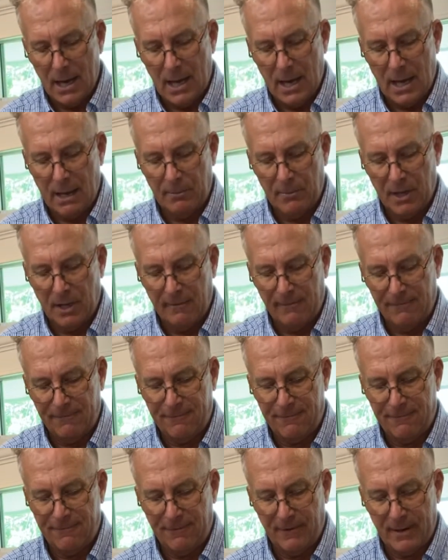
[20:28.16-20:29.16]
I'm going to
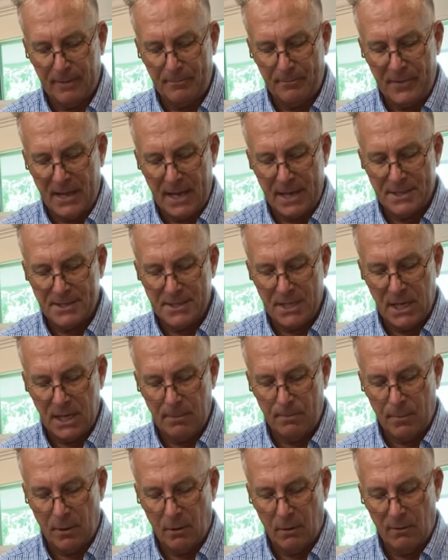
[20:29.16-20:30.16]
flip that
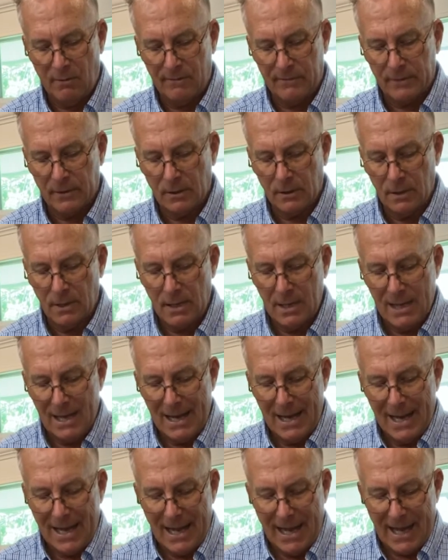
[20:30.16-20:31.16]
tape over,
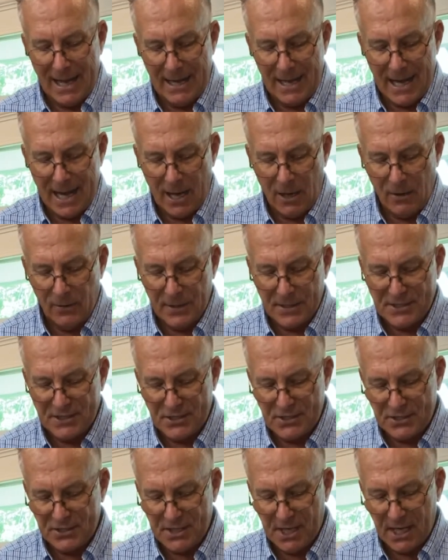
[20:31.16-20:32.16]
and now the
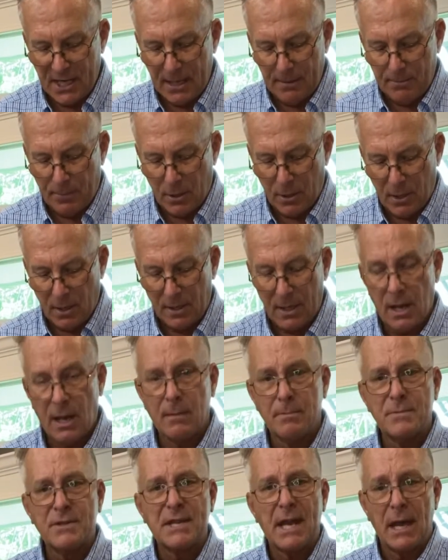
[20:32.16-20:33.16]
sticky part
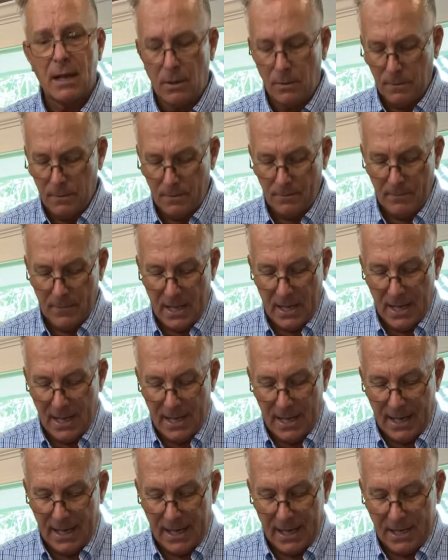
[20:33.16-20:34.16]
comes out.
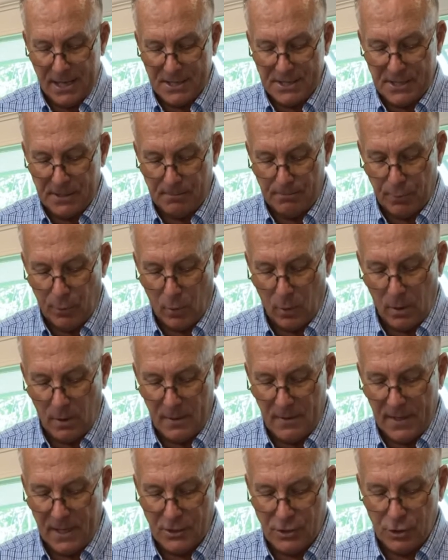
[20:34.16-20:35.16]
And it's
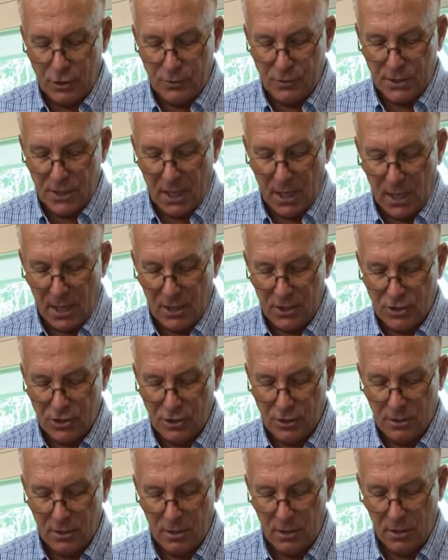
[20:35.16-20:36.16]
important that you
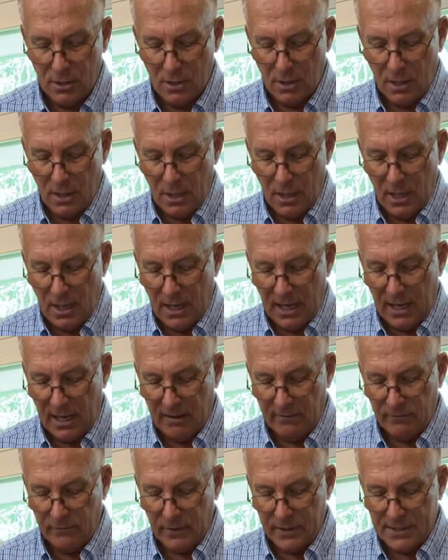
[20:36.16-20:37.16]
touch
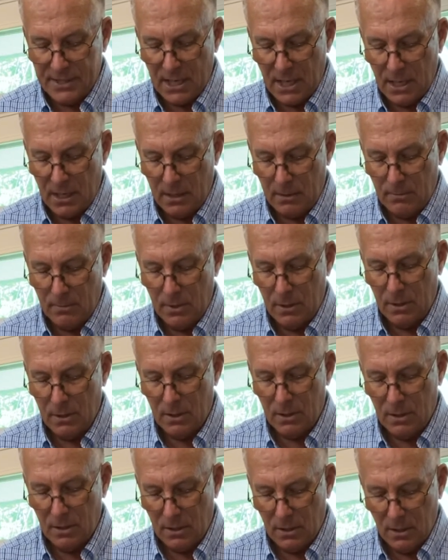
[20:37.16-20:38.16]
every time
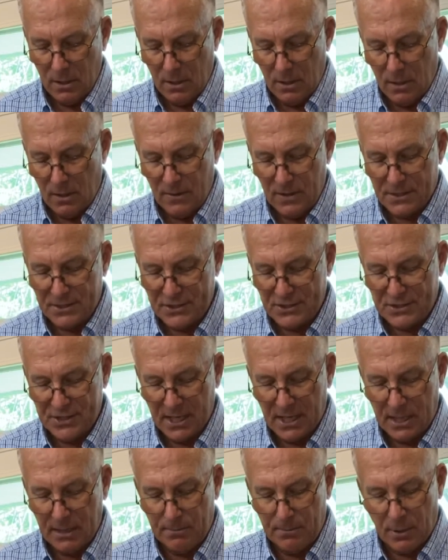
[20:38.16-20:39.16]
the
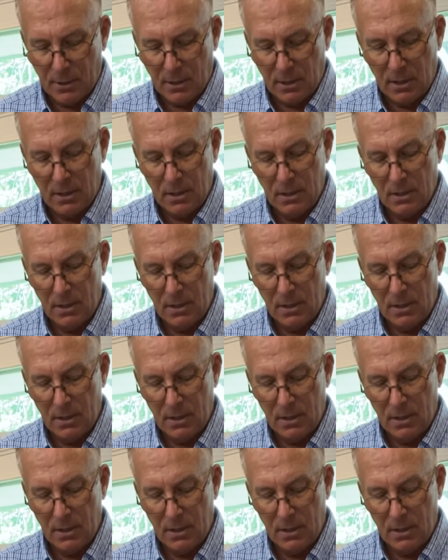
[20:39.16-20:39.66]
sticky part.